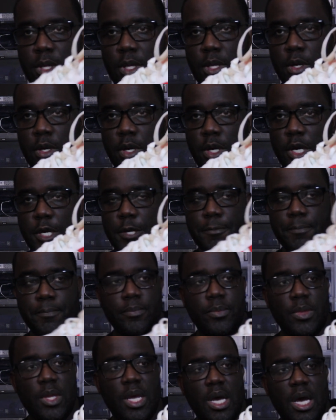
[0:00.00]
Alright?
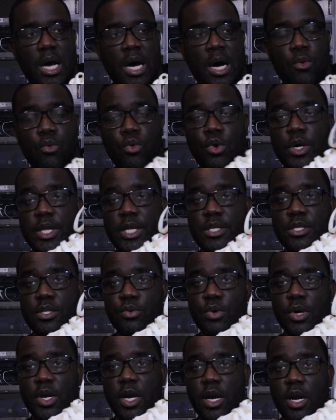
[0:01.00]
I wanted
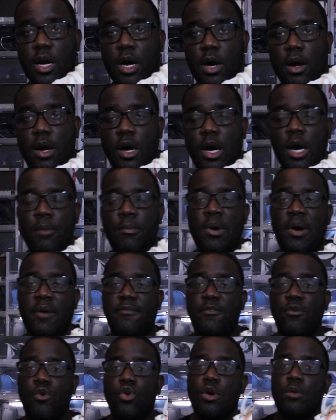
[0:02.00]
to wear my
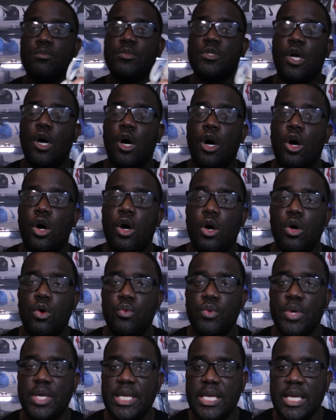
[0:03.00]
Forums all
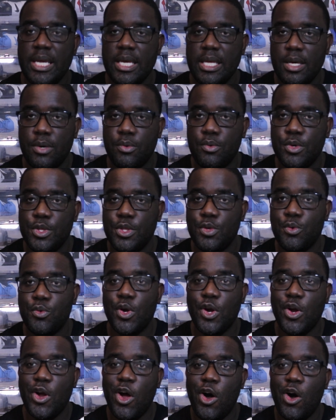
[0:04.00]
weekend. I wanted to
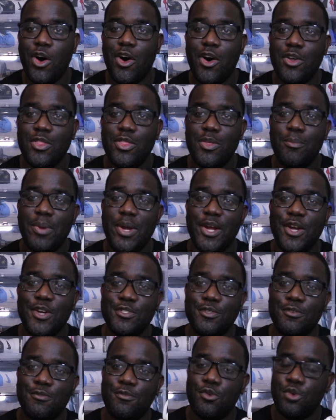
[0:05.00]
wear all the
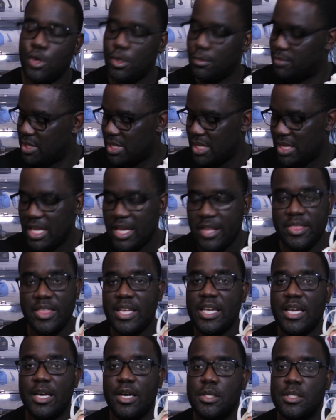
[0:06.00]
pairs of Forums and
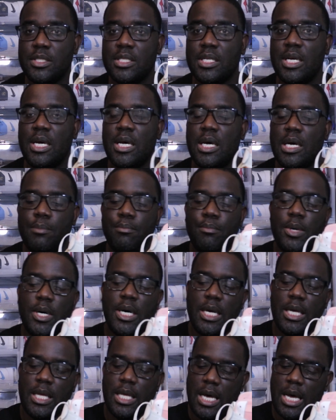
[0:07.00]
nothing else.
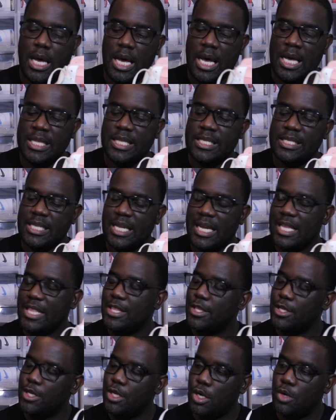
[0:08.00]
But I
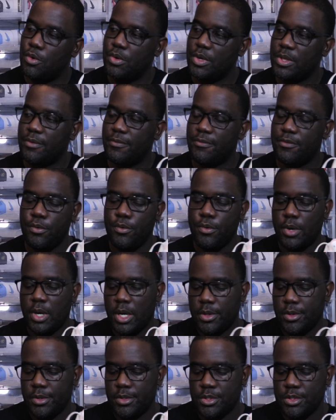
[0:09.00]
decided to go with a few other